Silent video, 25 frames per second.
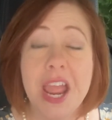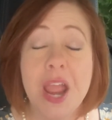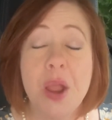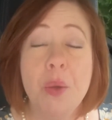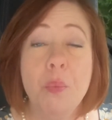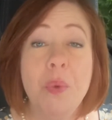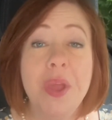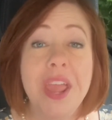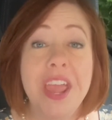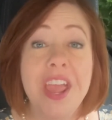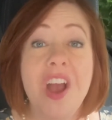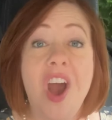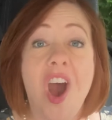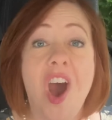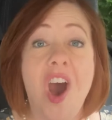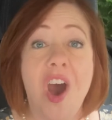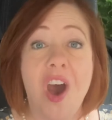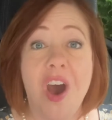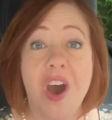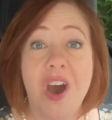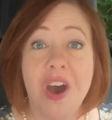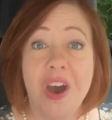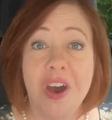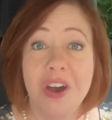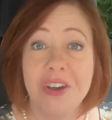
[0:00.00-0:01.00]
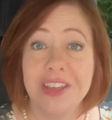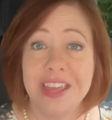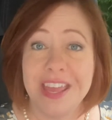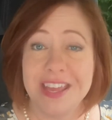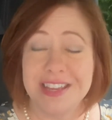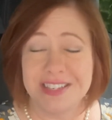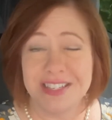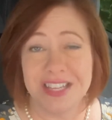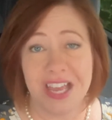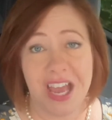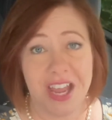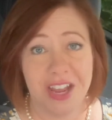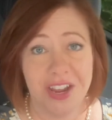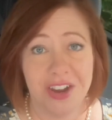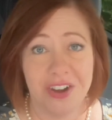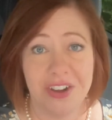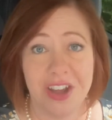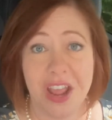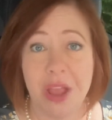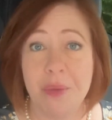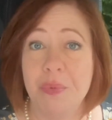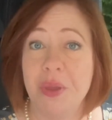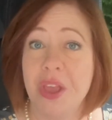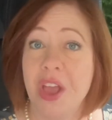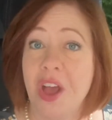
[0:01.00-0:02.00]
We all get tired
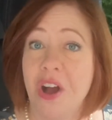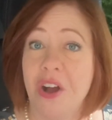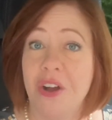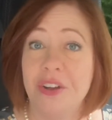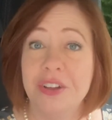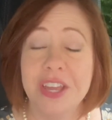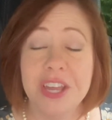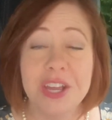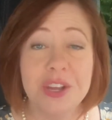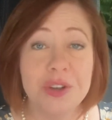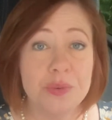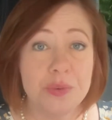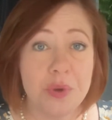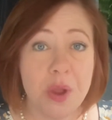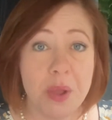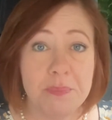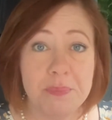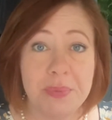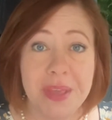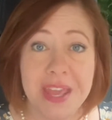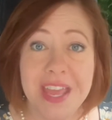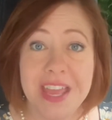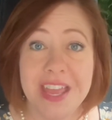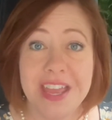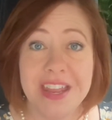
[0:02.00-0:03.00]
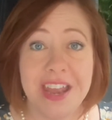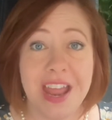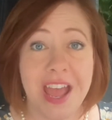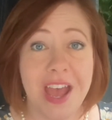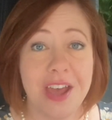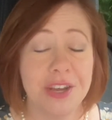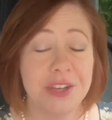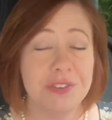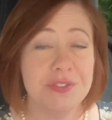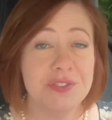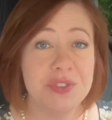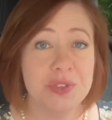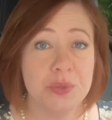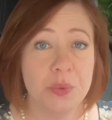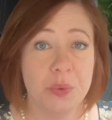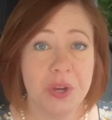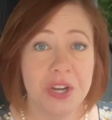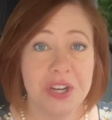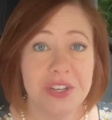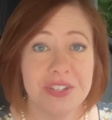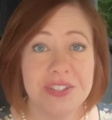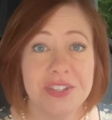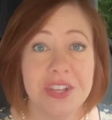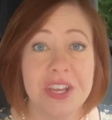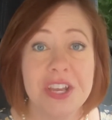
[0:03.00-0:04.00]
and we all get grumpy and out of
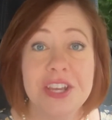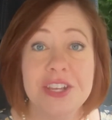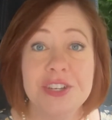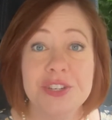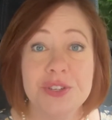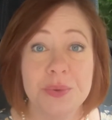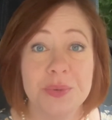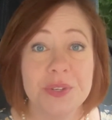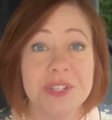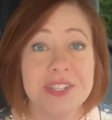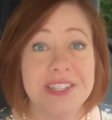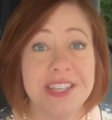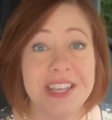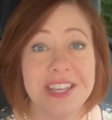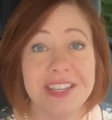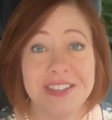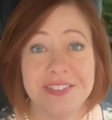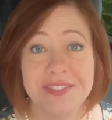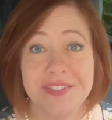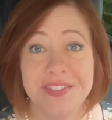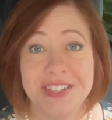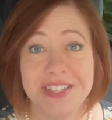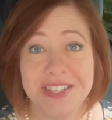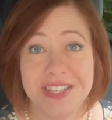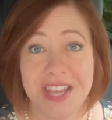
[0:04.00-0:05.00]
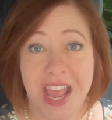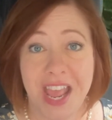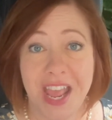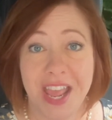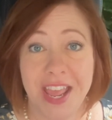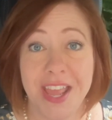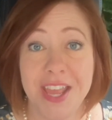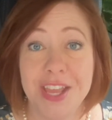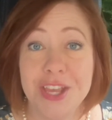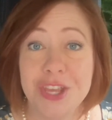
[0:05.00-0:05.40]
sorts towards the end of the day,